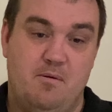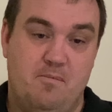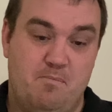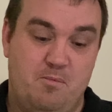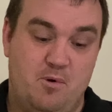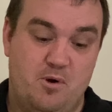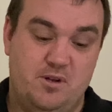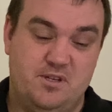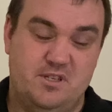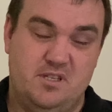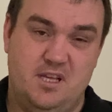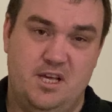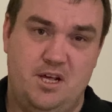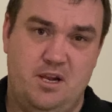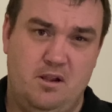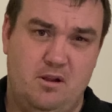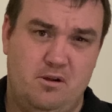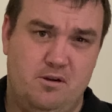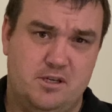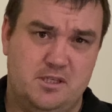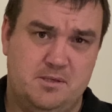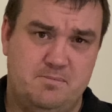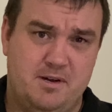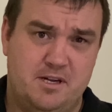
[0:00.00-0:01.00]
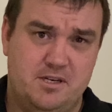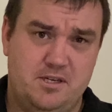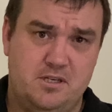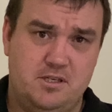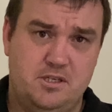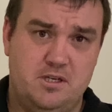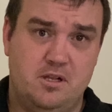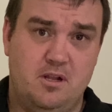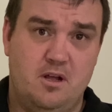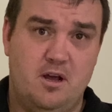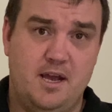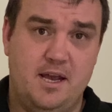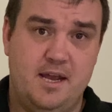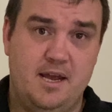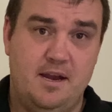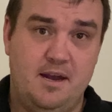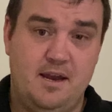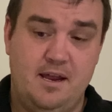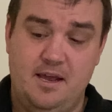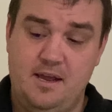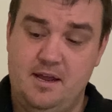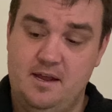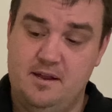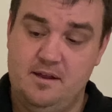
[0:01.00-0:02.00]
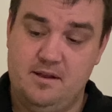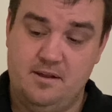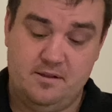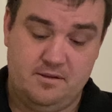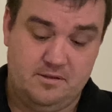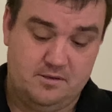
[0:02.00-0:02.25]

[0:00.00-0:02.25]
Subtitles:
Put as little or as much as you like in here.